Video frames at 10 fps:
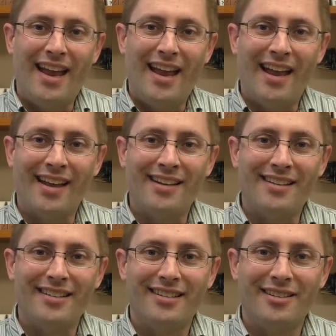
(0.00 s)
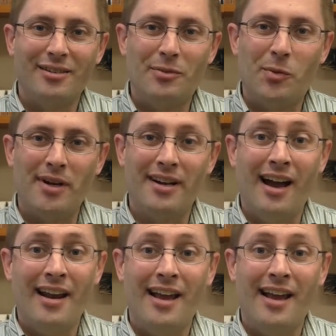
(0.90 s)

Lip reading: And what God